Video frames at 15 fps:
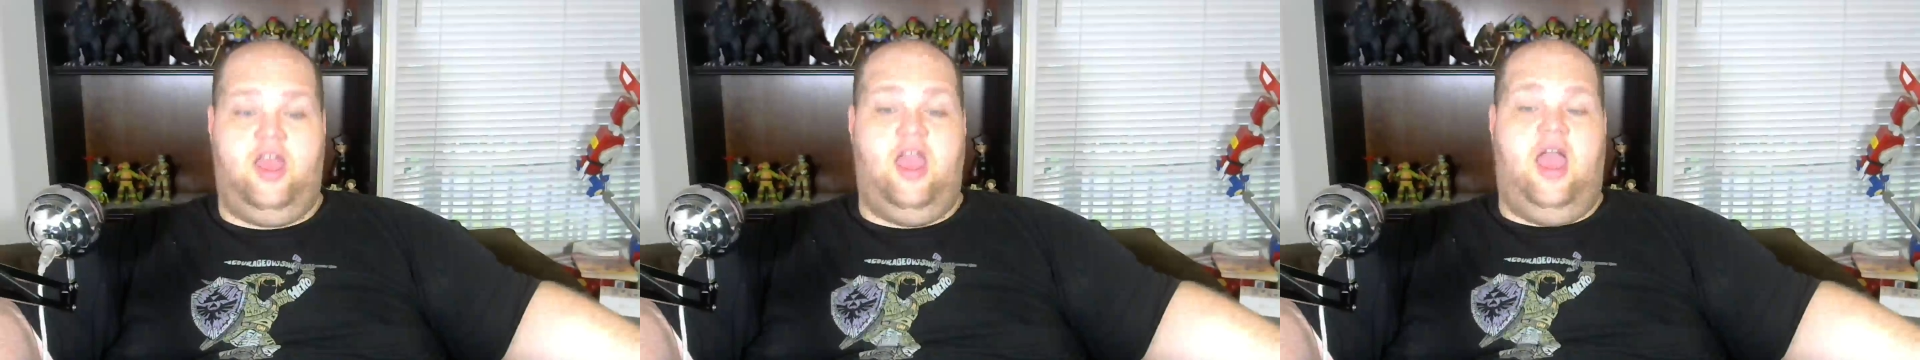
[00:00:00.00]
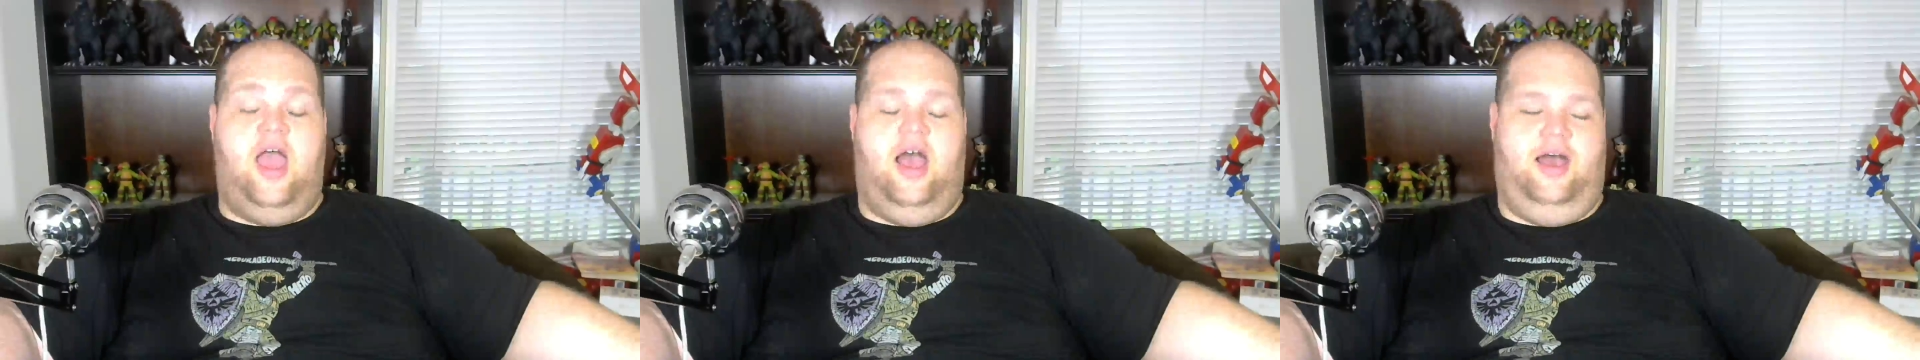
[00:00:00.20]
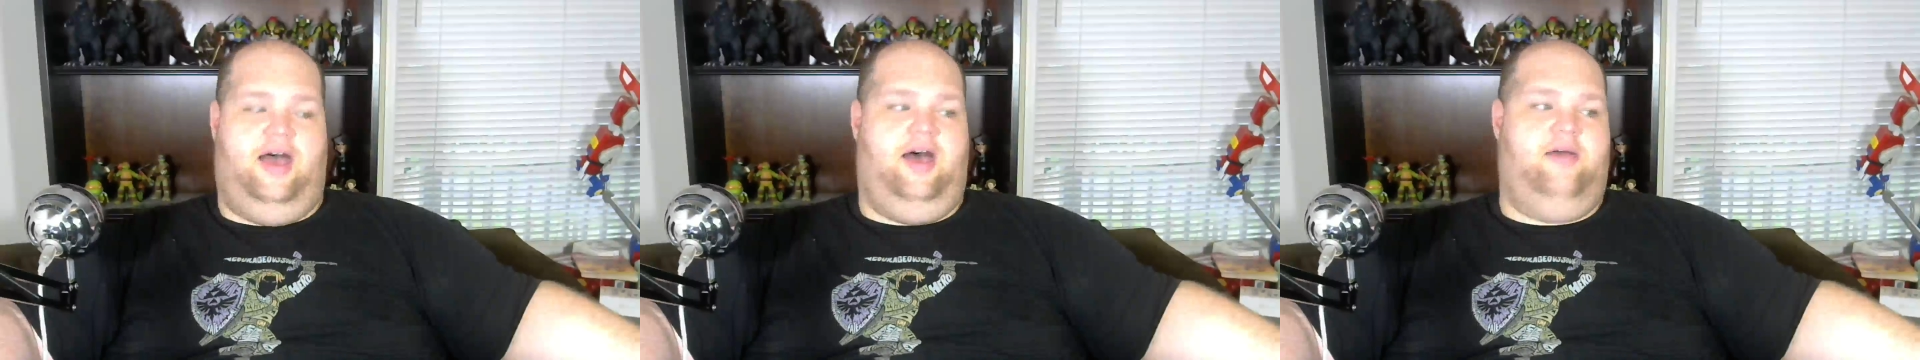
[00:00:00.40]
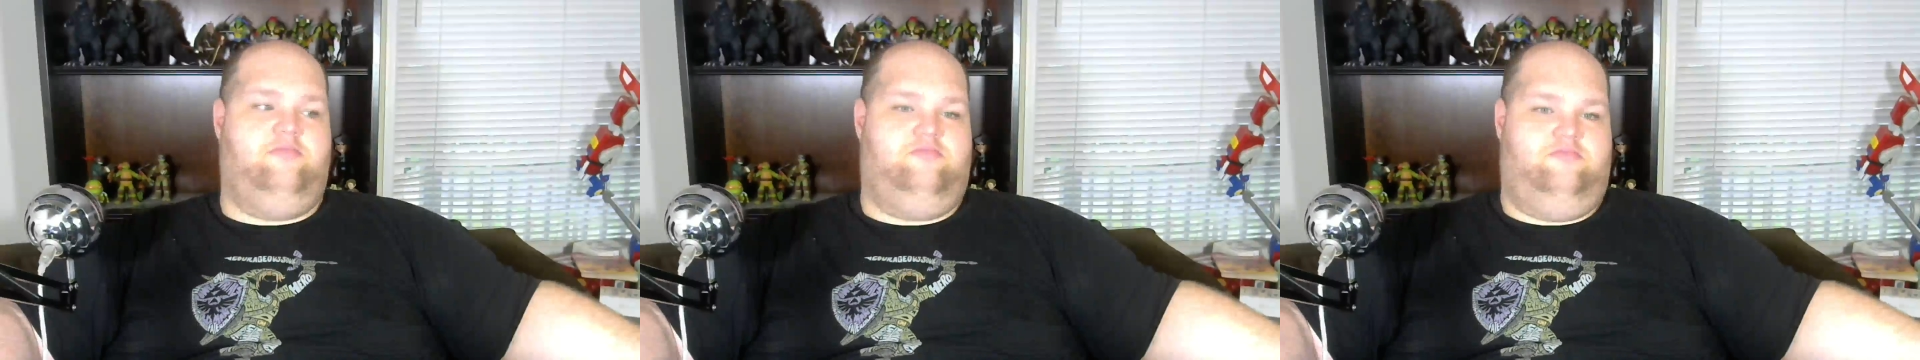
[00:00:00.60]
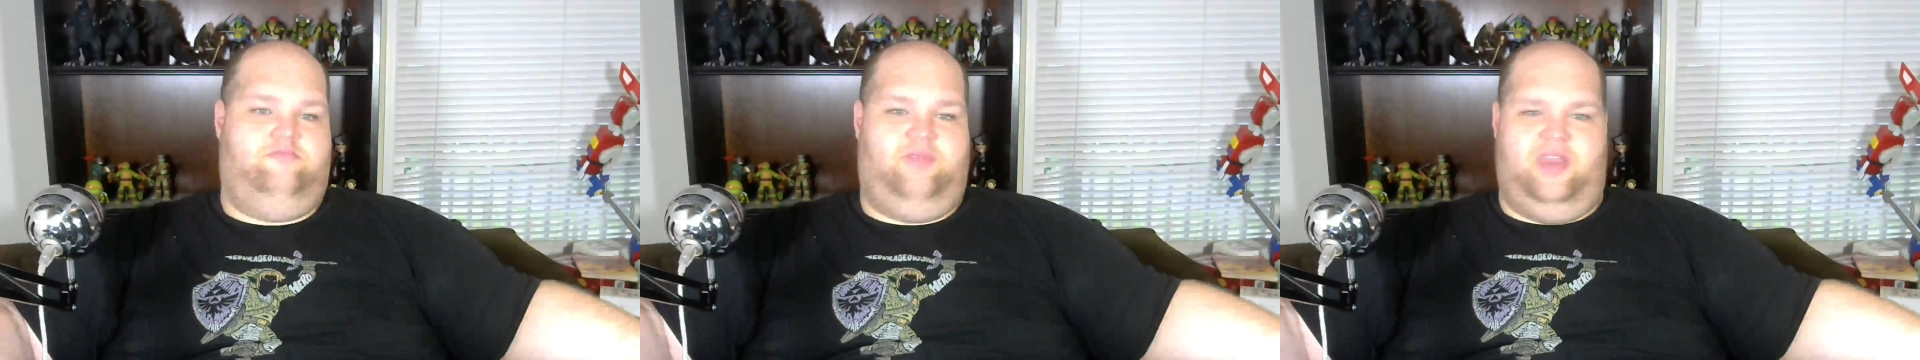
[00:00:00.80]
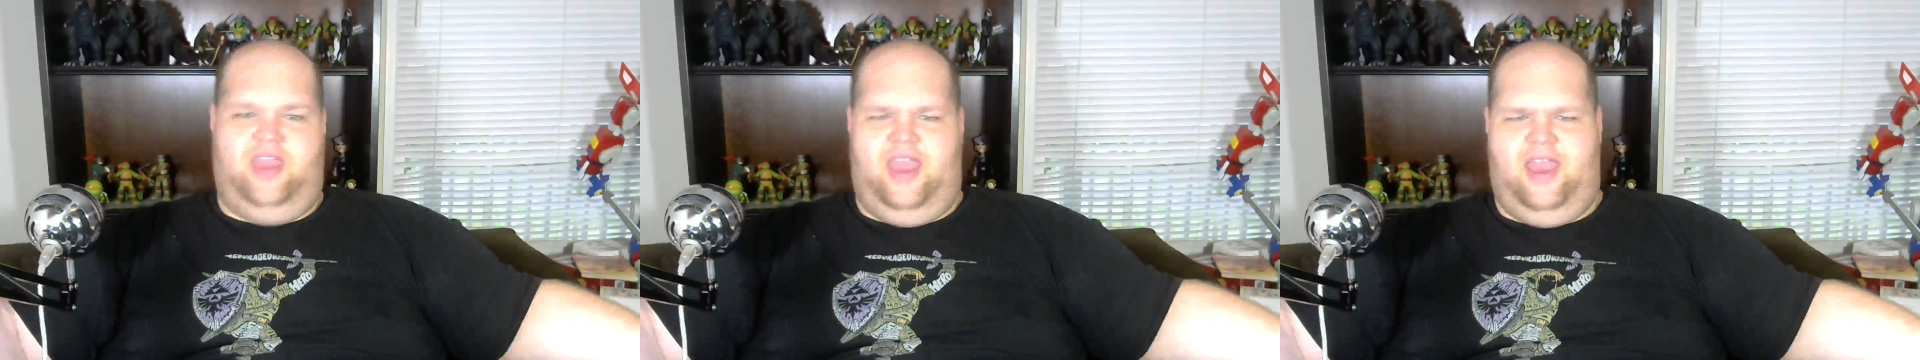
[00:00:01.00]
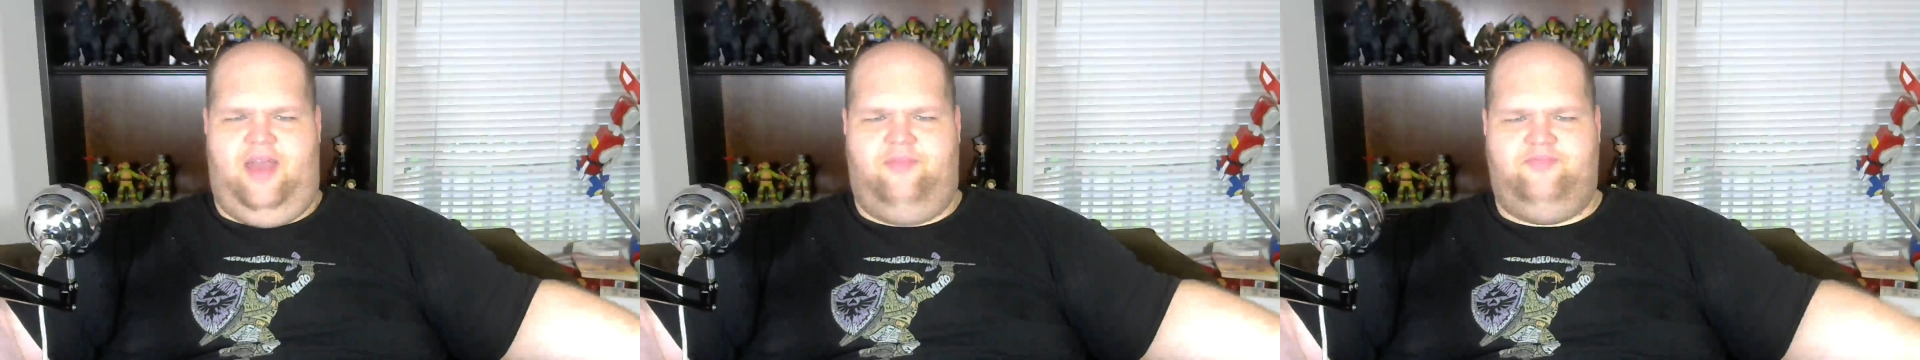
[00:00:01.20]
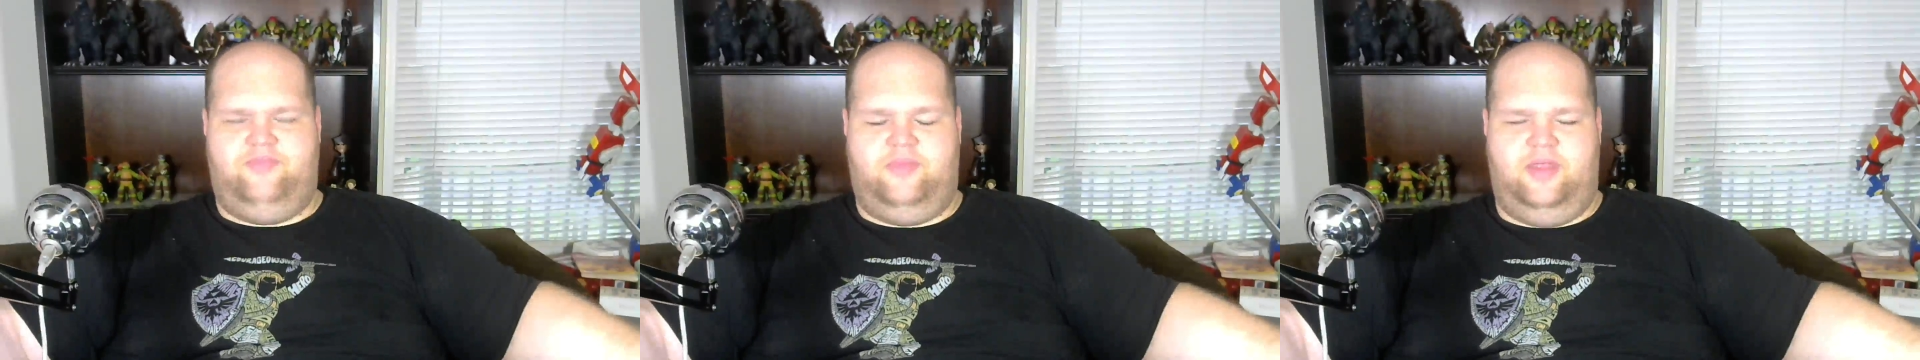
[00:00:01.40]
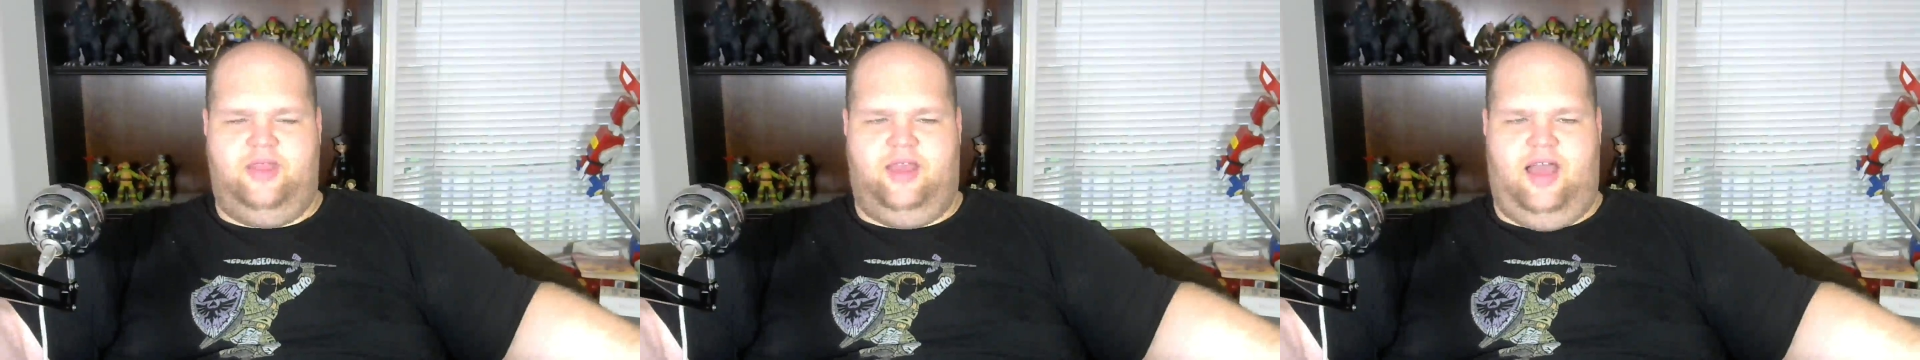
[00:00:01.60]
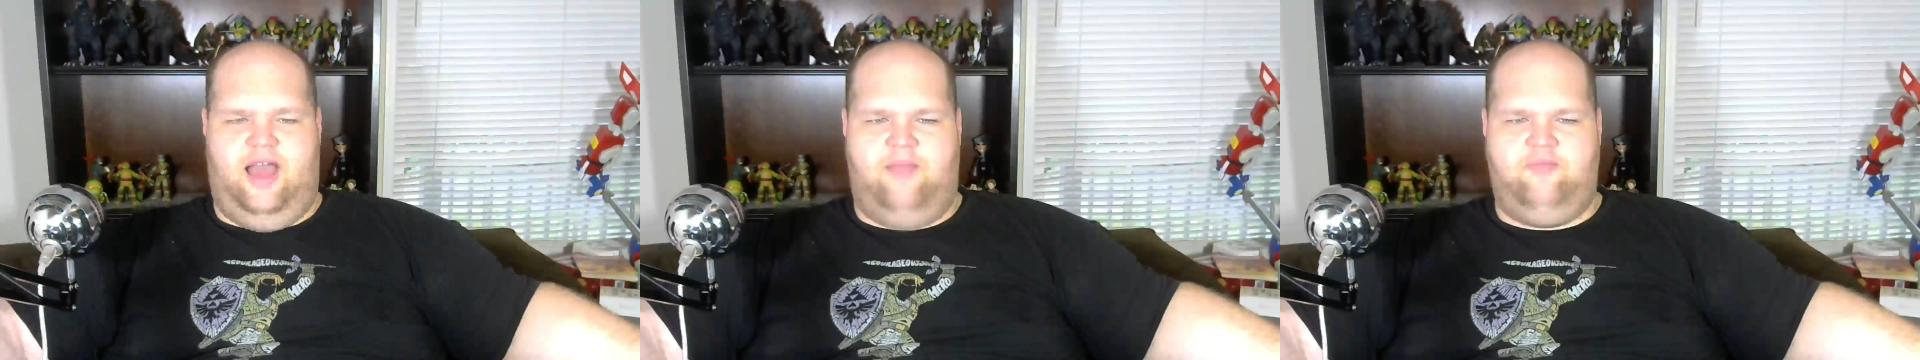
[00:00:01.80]
But yeah,
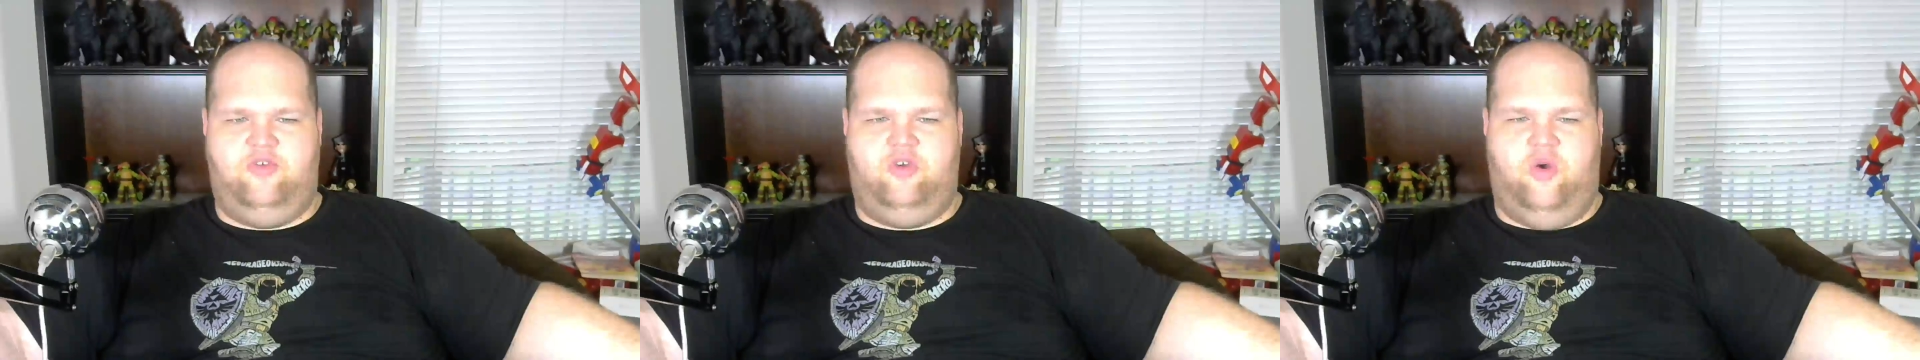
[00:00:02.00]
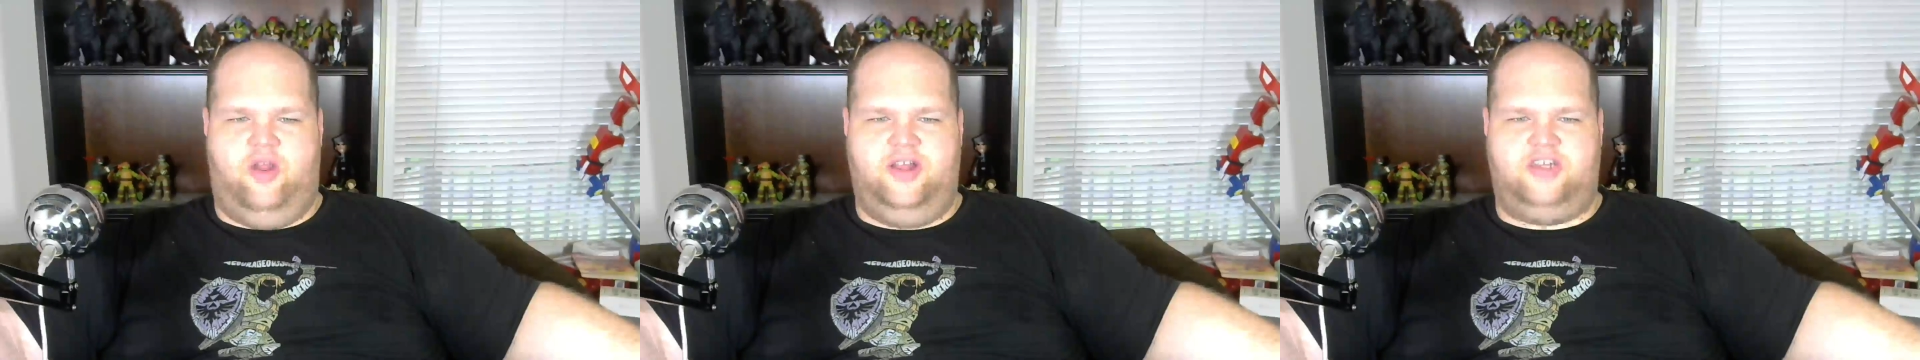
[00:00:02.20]
I'm going